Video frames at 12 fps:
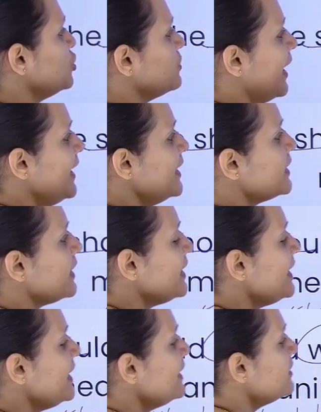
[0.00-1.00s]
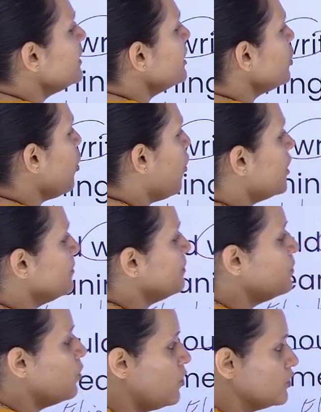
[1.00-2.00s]
write either or
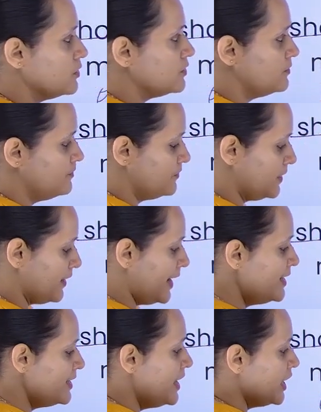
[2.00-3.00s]
both, right?